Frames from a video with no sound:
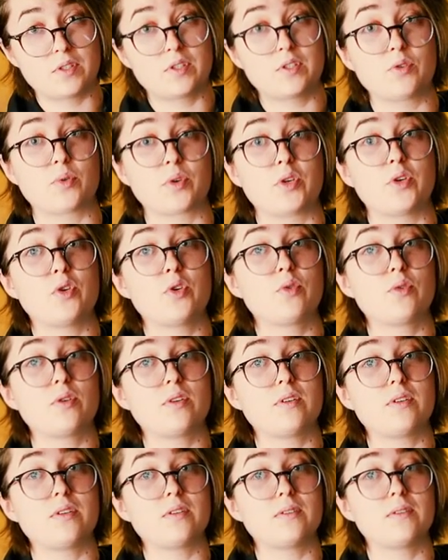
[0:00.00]
to
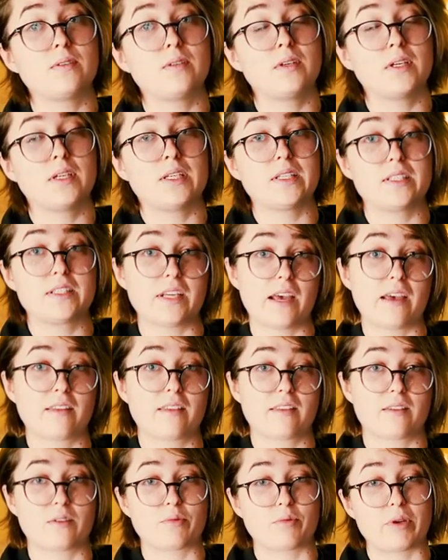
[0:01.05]
renewal,
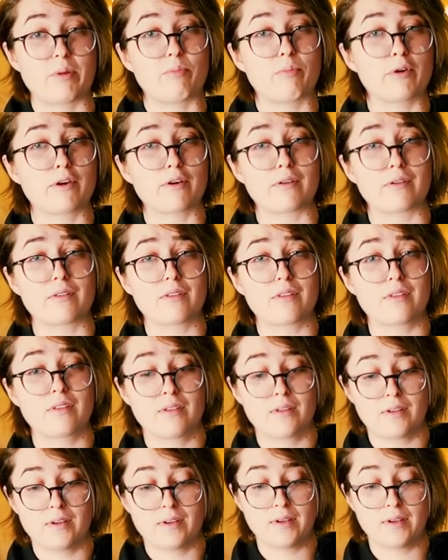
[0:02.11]
death, and rebirth.